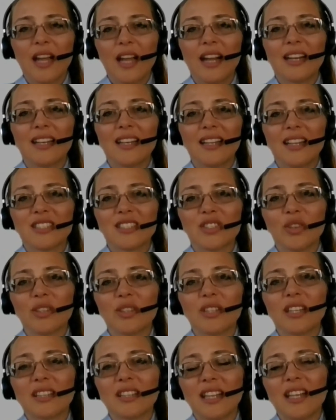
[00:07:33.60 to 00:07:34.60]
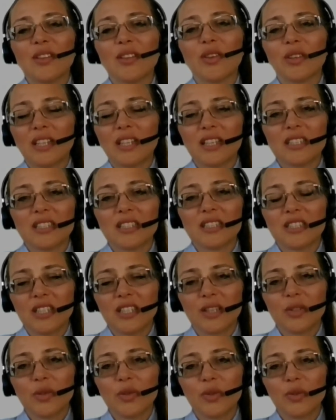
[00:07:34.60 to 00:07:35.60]
And it's not they're not gonna
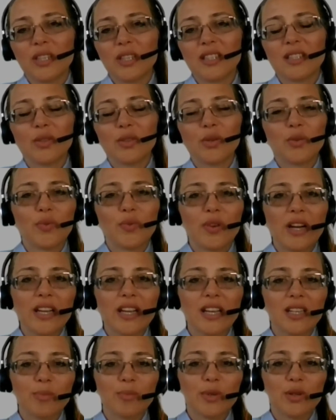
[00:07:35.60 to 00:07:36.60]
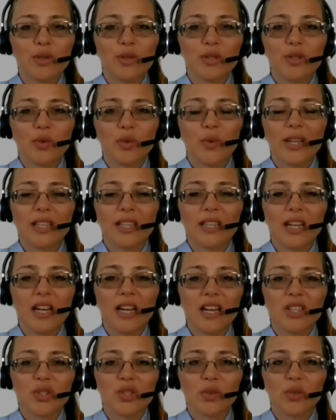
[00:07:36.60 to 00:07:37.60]
tell you that you're fired because you went
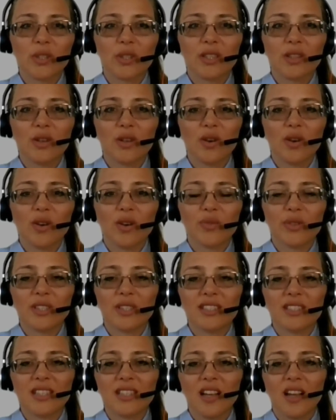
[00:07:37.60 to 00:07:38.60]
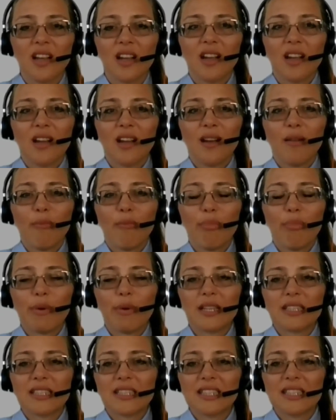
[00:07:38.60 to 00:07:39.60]
casual in the office.
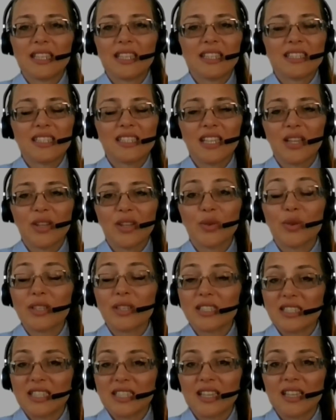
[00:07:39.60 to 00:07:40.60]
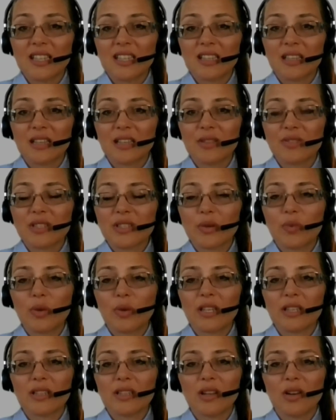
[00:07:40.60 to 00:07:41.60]
But let's say you're a secretary of
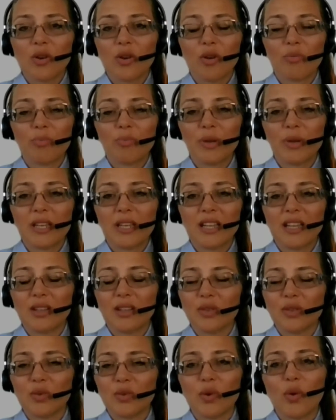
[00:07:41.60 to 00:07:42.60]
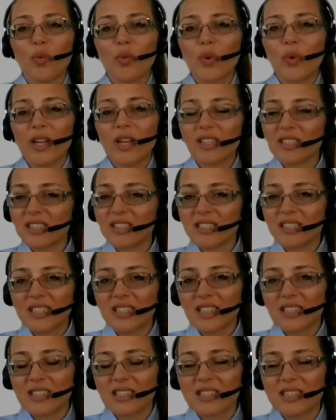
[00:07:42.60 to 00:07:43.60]
someone in a company and you don't wear this
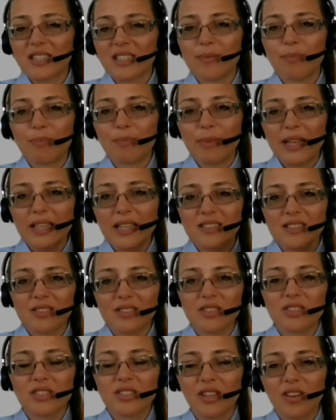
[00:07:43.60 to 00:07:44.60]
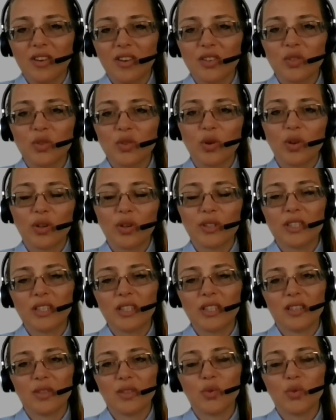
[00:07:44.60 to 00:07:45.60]
sexy pencil skirt on
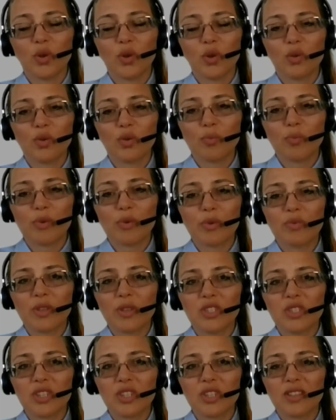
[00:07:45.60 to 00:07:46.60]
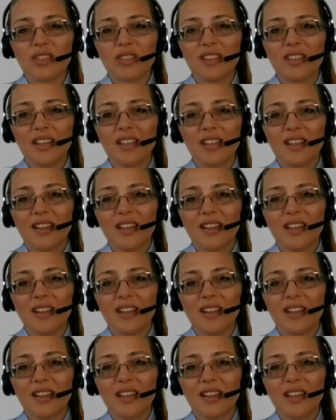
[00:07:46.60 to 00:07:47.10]
and you don't look professional